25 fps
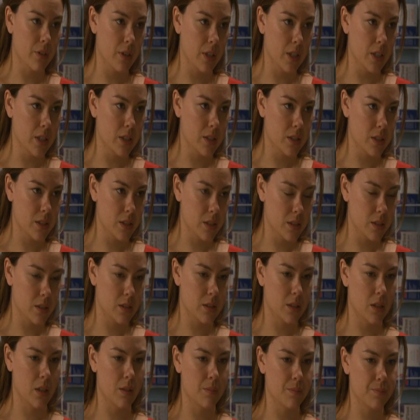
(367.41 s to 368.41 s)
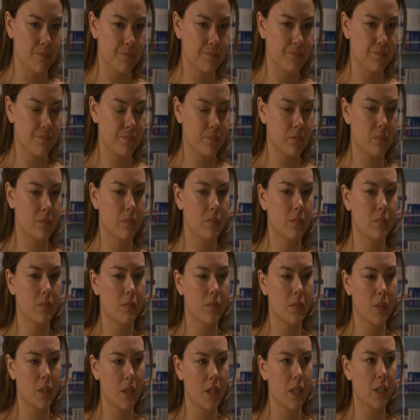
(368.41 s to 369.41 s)
It's just, um,
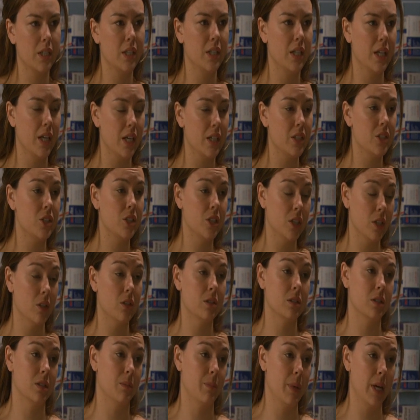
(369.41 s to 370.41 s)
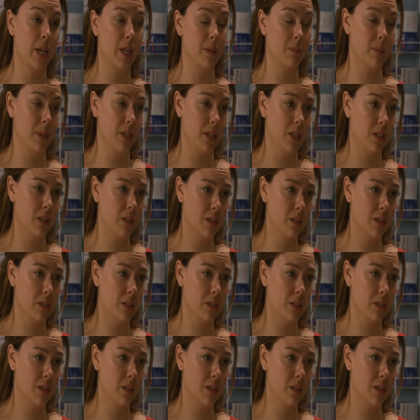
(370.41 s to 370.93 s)
in the end, she lost the baby.